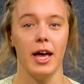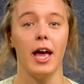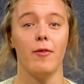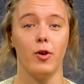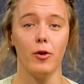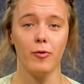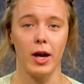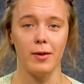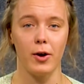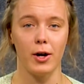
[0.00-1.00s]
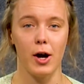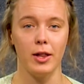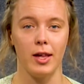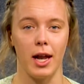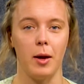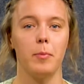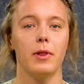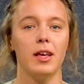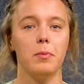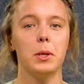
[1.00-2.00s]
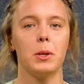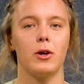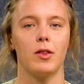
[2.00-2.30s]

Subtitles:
If you're a fan of our content, please be sure to